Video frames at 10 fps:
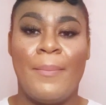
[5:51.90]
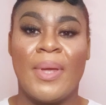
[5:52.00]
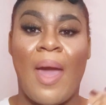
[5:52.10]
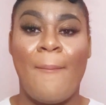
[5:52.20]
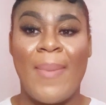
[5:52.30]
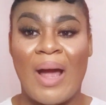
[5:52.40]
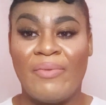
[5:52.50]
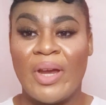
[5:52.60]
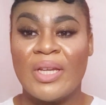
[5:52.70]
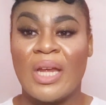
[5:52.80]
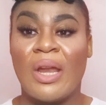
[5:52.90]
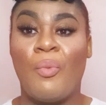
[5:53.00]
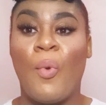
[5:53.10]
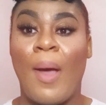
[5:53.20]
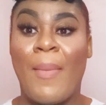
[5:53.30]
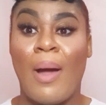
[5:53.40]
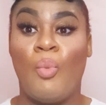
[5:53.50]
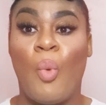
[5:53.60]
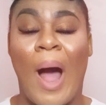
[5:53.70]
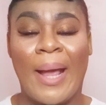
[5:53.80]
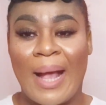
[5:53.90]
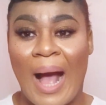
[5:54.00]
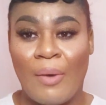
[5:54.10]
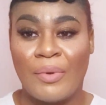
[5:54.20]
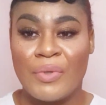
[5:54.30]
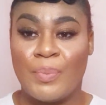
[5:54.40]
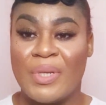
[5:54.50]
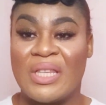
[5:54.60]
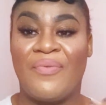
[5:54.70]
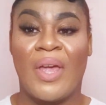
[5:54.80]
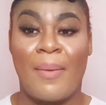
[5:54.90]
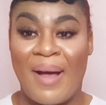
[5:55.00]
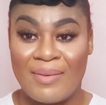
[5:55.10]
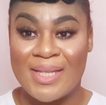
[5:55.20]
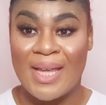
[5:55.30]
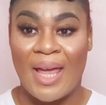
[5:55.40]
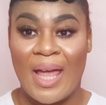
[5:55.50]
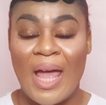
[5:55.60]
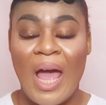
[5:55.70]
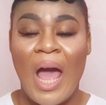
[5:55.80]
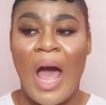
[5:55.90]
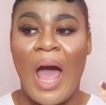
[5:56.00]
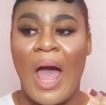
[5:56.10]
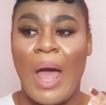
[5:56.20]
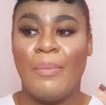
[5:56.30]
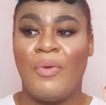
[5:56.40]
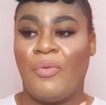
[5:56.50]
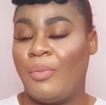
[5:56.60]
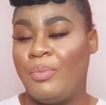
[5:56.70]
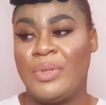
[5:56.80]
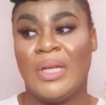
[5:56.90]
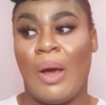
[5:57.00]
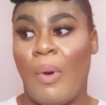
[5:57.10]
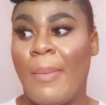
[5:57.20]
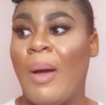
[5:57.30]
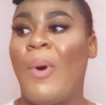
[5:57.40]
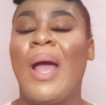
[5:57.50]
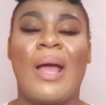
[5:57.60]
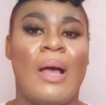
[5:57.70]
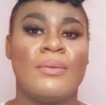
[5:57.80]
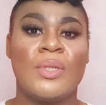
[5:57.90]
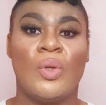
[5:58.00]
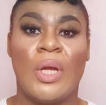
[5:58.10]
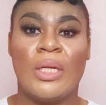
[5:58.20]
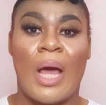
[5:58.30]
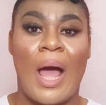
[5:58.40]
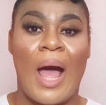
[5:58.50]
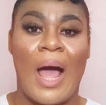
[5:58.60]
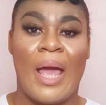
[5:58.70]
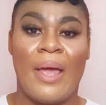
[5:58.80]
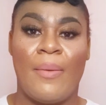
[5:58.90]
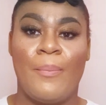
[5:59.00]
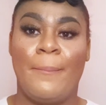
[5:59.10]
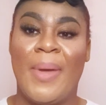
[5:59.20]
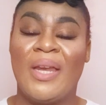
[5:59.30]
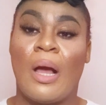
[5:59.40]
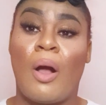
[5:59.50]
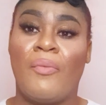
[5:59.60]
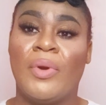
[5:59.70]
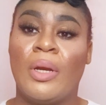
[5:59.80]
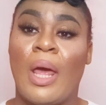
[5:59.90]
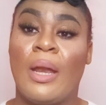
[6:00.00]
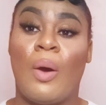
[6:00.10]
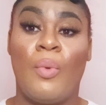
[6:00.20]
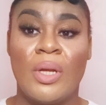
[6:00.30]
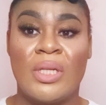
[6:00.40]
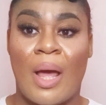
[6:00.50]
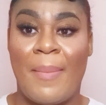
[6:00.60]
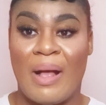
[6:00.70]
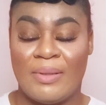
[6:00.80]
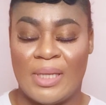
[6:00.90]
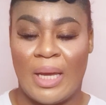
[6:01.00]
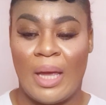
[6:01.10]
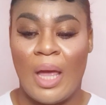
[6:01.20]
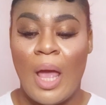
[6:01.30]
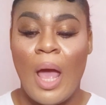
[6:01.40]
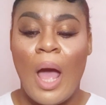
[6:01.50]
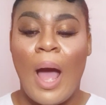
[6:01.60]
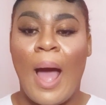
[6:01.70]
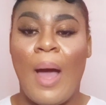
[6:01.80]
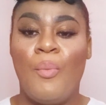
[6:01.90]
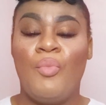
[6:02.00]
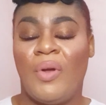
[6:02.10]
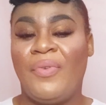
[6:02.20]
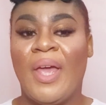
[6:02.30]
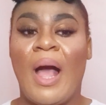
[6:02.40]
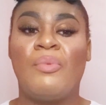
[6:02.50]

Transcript: get married, and I wear my white gown. I was specific about it. Till I wear my white gown. So then I made that covenant and I went about it. One thing I